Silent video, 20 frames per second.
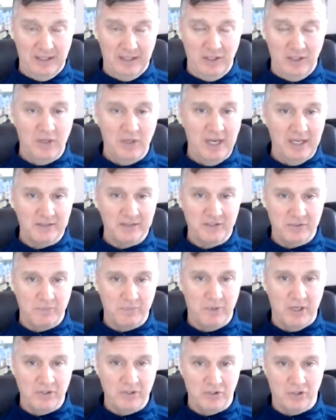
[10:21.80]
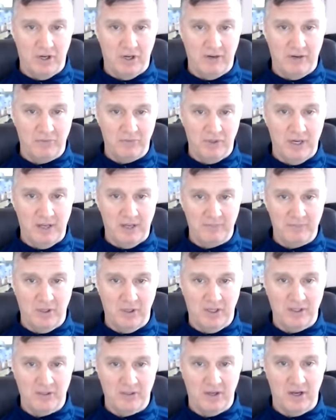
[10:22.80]
You can't sponge off what I'm
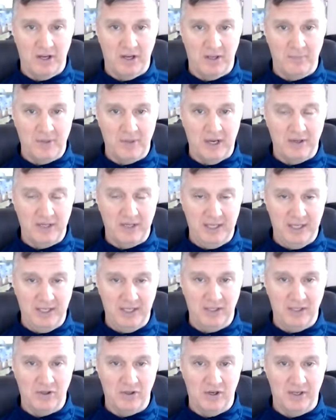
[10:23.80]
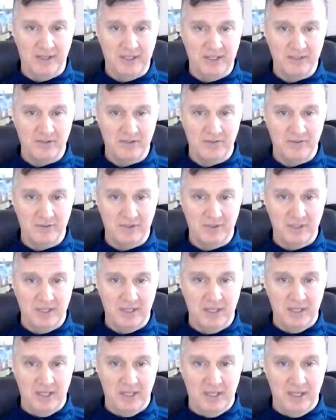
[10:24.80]
going to talk about here on this
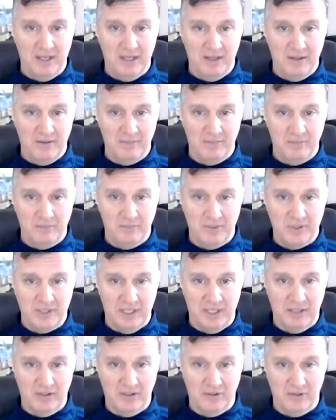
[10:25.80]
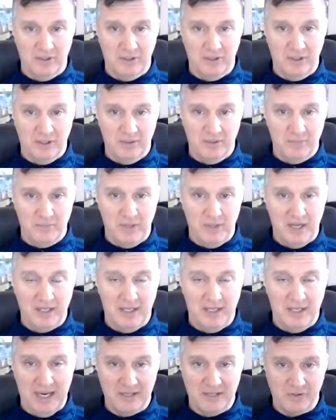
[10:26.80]
particular
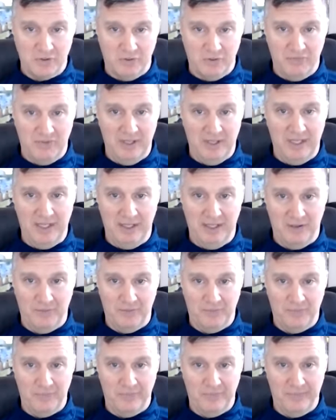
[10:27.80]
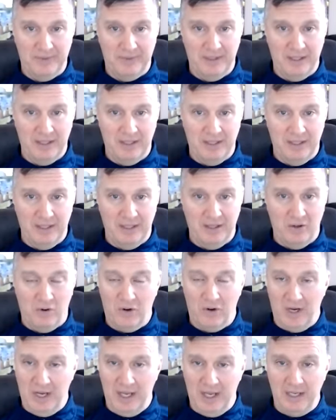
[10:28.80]
podcast or video
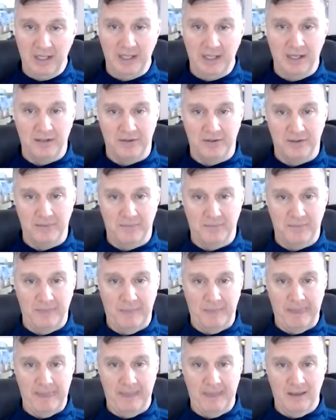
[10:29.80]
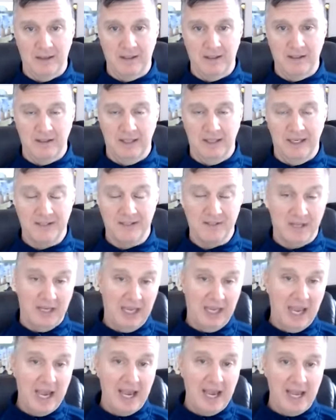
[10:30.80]
or any other. It's a
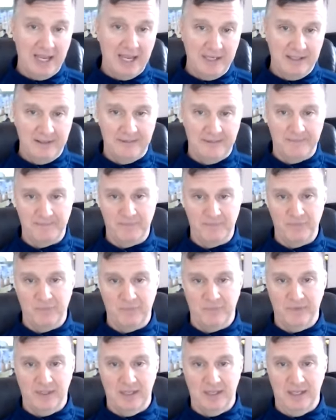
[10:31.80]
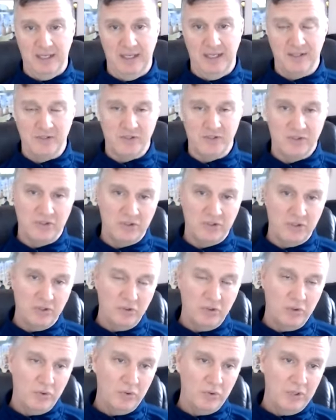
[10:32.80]
guide. It's
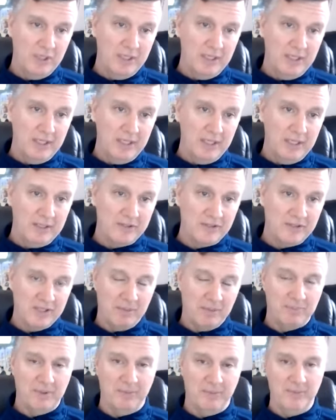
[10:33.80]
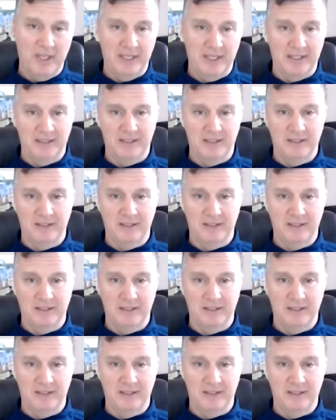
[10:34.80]
to supplement.